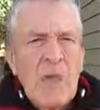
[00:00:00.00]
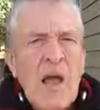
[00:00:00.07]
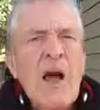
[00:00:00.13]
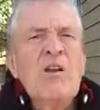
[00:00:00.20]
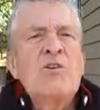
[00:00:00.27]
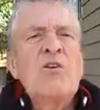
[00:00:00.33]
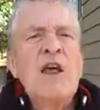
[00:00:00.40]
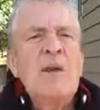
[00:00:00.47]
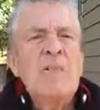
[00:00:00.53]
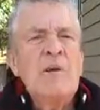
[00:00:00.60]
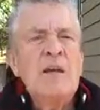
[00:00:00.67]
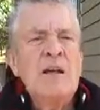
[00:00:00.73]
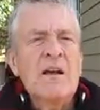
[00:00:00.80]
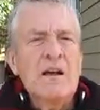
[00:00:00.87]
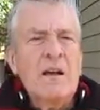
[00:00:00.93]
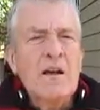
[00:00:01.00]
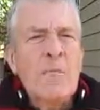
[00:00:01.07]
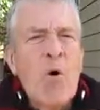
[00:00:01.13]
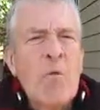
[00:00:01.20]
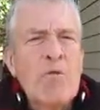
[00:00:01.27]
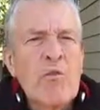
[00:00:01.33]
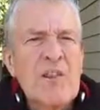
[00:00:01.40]
"How'd you like me to
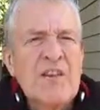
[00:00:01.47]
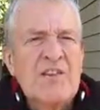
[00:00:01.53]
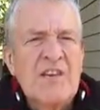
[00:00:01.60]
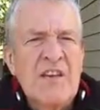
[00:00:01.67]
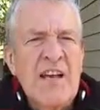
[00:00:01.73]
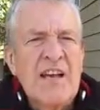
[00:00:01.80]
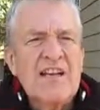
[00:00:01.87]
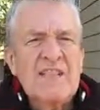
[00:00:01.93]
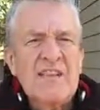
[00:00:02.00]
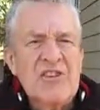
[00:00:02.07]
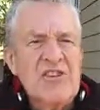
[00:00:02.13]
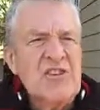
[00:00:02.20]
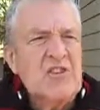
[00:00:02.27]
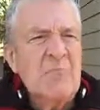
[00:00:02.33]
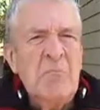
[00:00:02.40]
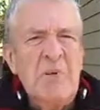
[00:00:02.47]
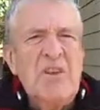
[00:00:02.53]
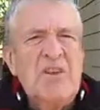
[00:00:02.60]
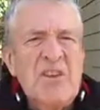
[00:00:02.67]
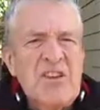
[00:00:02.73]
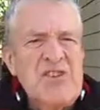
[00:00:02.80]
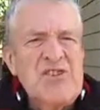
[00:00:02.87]
come over this desk and just
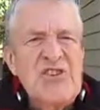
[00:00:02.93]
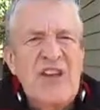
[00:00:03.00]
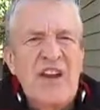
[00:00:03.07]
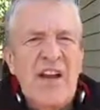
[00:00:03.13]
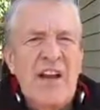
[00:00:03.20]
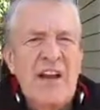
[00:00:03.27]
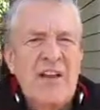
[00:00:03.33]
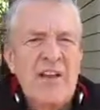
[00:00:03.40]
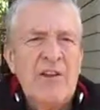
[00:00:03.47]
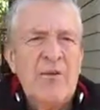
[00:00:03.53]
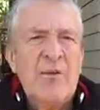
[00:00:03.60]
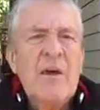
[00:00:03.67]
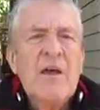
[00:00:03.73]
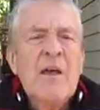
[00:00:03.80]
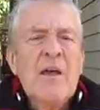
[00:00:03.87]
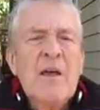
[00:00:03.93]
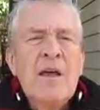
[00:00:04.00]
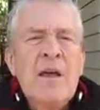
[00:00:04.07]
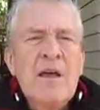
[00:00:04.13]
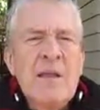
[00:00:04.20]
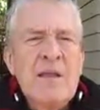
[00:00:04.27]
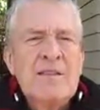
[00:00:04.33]
beat the shit out of you?"
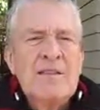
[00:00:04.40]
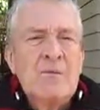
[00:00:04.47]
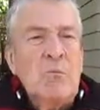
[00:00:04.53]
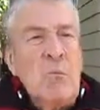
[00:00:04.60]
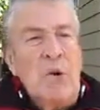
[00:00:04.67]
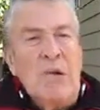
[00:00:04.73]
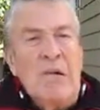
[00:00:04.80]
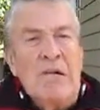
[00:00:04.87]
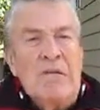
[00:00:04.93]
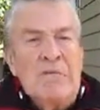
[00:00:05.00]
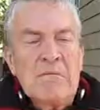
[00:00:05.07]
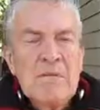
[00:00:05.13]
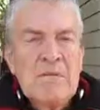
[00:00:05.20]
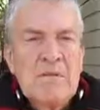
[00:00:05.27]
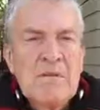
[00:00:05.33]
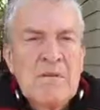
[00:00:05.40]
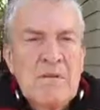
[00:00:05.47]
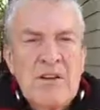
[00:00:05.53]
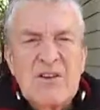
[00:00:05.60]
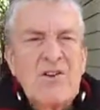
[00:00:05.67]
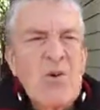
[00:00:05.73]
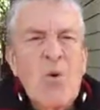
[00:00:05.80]
And I said, "Well,
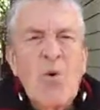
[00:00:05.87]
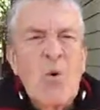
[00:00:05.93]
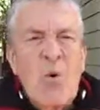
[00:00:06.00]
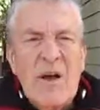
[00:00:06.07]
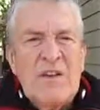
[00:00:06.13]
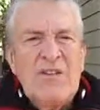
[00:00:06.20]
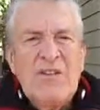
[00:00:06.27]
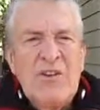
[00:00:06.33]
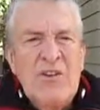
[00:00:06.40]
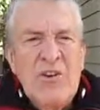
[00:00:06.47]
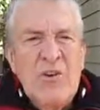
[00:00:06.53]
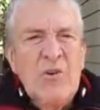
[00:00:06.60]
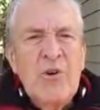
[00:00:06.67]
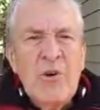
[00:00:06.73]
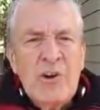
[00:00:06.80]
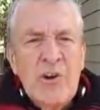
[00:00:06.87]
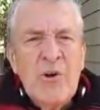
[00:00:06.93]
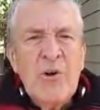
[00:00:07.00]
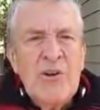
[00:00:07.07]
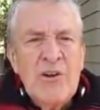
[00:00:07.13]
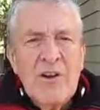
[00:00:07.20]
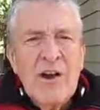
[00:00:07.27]
there's no question you could
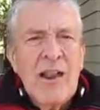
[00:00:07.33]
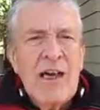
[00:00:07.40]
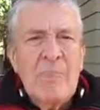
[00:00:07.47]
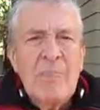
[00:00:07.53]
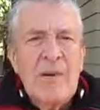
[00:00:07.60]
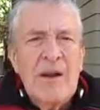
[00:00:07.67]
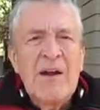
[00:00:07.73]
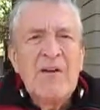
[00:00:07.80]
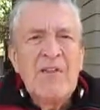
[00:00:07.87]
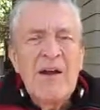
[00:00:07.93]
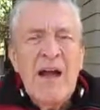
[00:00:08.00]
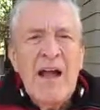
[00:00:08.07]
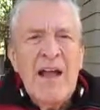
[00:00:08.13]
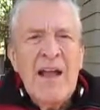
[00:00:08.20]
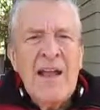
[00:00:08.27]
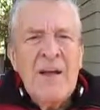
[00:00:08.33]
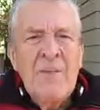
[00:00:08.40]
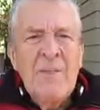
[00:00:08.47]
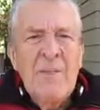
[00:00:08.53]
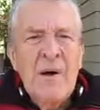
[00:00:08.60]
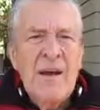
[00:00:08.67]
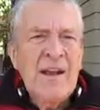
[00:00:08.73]
do it. You're a lot bigger than I
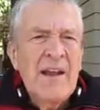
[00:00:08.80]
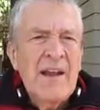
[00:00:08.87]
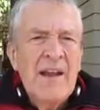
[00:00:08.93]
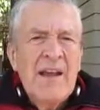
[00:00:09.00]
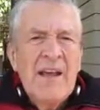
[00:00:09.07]
am, but